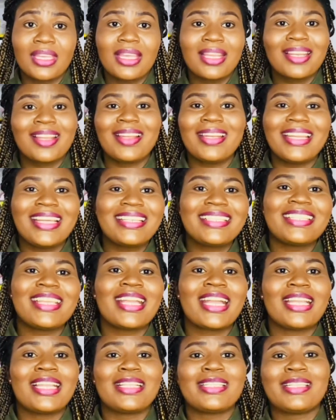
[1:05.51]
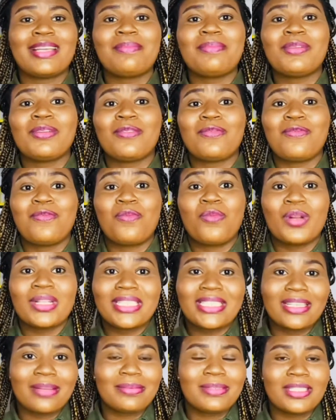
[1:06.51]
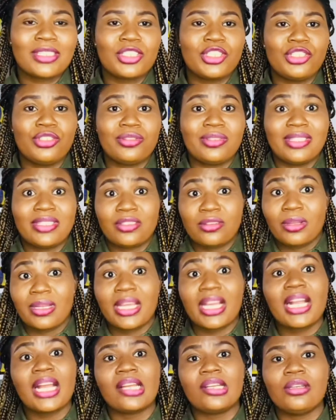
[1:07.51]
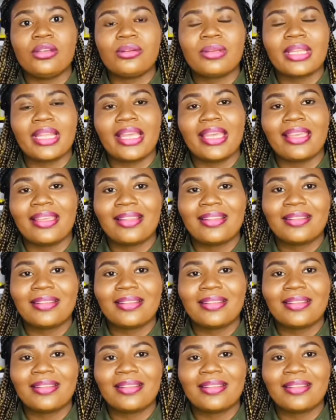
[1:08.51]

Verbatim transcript: Now let's take an example of what substance use disorder can look like.